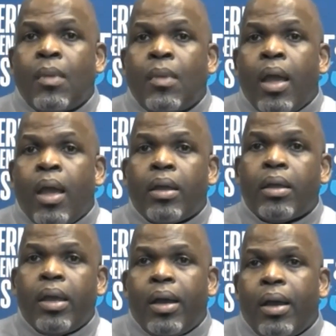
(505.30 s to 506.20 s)
Yeah,
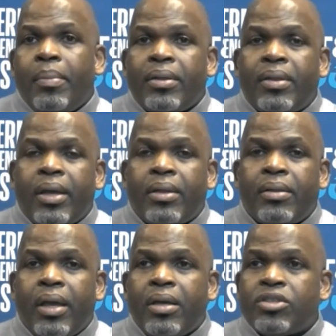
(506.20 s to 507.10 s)
I mean, they, they
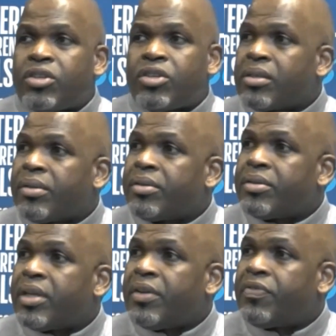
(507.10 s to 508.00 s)
adjusted their
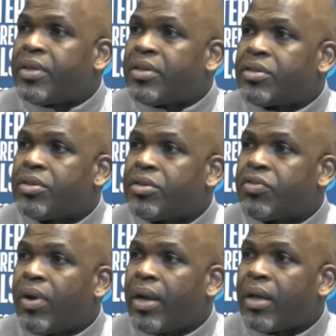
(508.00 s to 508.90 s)
defense to try to
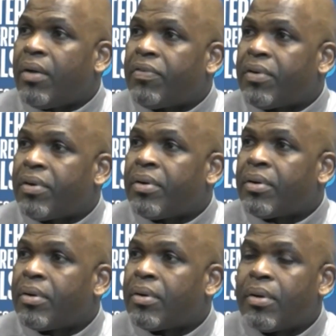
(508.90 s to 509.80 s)
cover
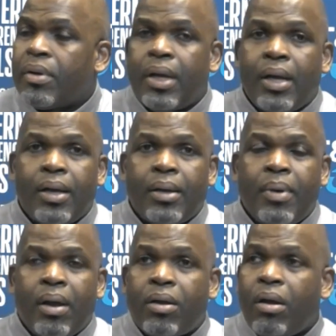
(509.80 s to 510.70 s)
uh, our
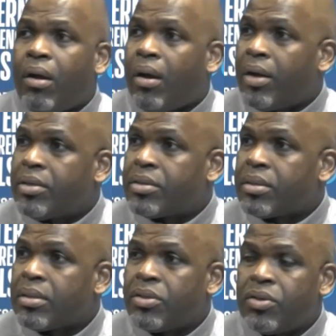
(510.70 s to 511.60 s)
guards
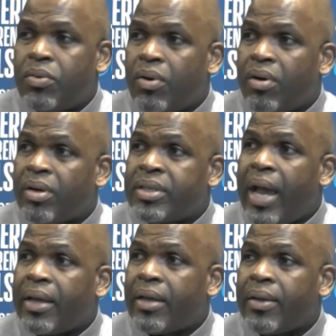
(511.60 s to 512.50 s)
who were
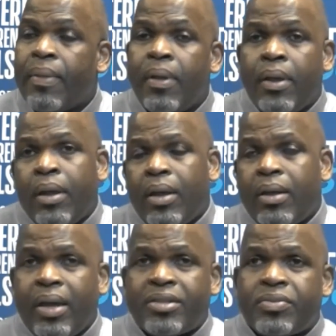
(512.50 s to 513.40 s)
attacking. And
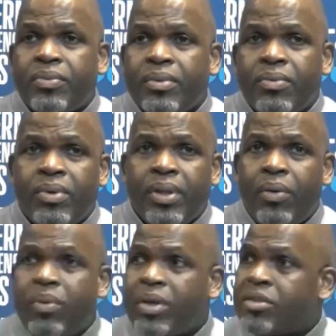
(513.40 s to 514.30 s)
that's when they
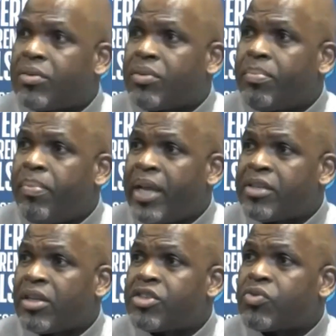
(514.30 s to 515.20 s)
went to basically
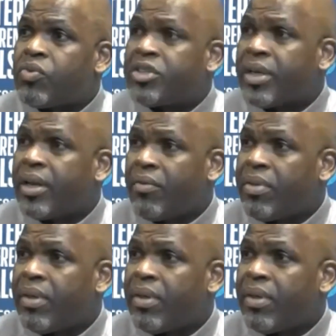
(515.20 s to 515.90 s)
switching everything.